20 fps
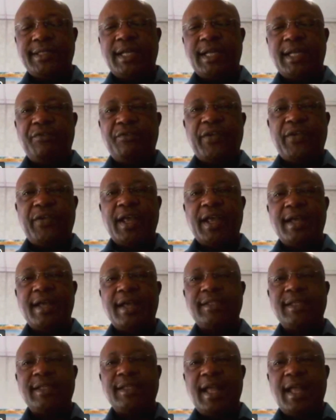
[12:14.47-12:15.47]
facts and
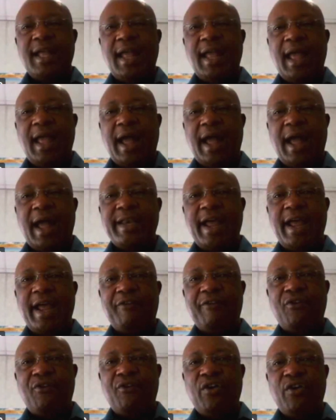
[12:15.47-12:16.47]
figures,
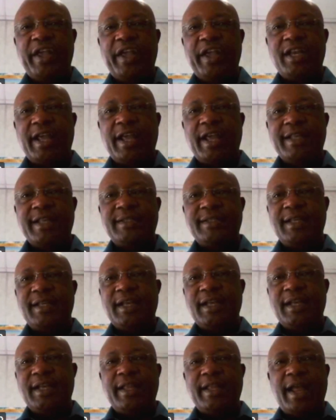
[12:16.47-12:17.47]
and therefore
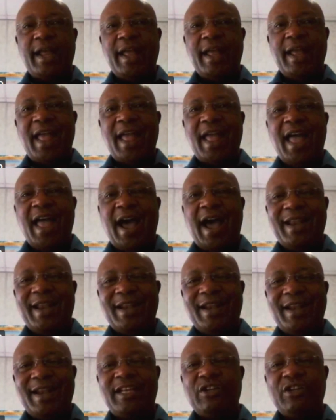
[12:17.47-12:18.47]
enhancing the
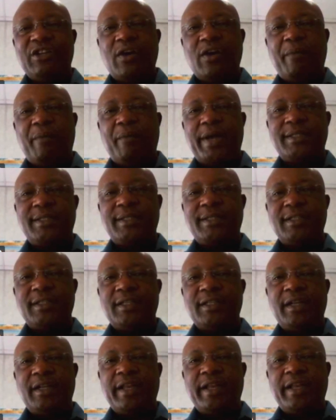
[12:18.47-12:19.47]
analytical
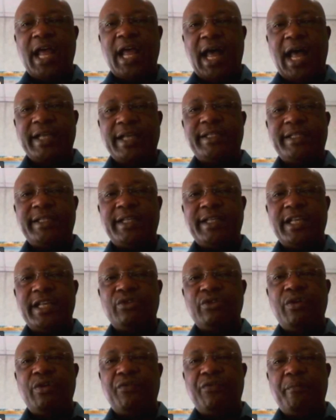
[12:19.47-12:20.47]
capacity, the
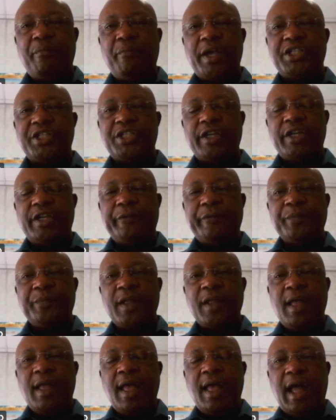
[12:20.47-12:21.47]
access to
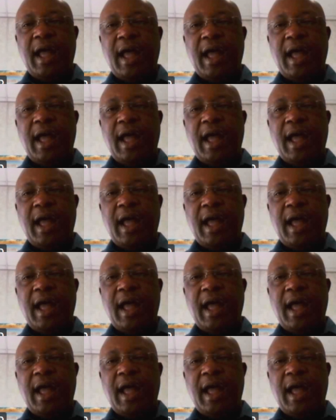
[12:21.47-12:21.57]
information